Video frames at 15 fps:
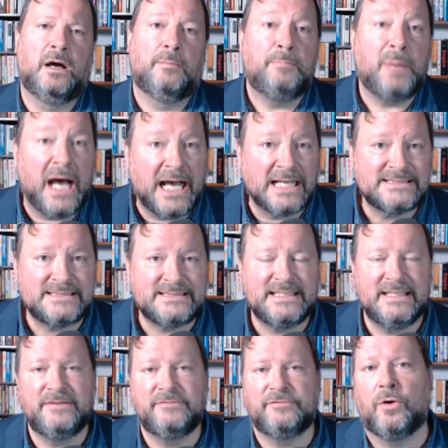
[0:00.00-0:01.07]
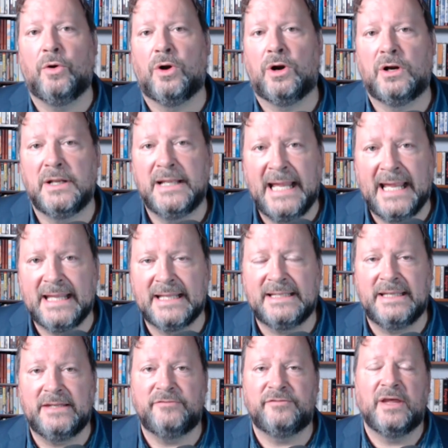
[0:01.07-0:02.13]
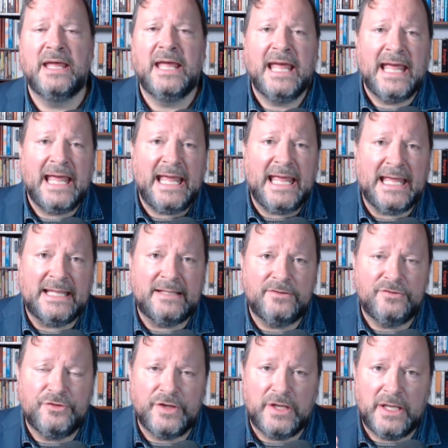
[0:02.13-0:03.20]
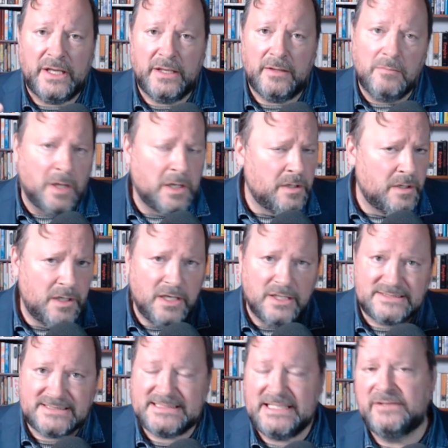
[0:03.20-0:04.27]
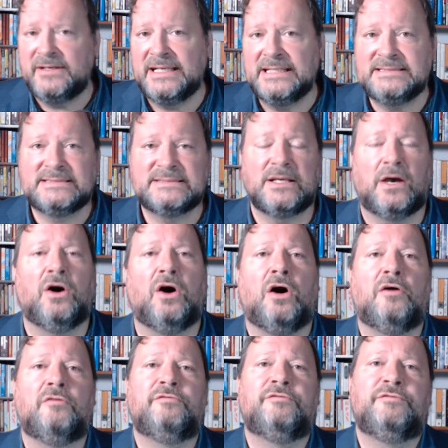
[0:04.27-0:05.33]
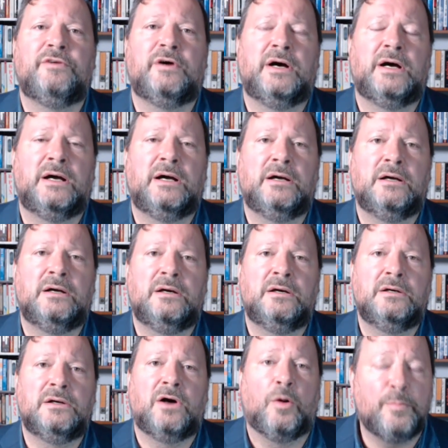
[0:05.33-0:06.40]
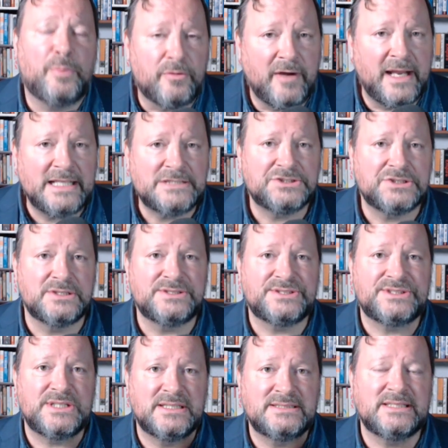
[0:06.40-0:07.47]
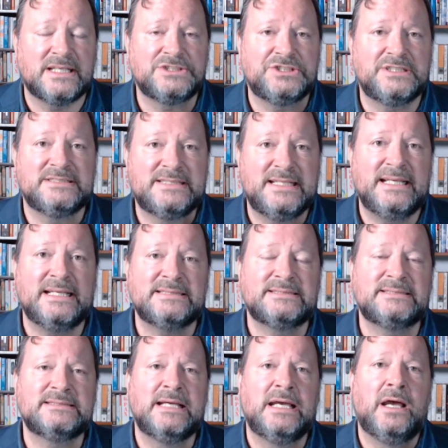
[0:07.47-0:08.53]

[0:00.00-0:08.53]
positive or negative, and a series of operations such as this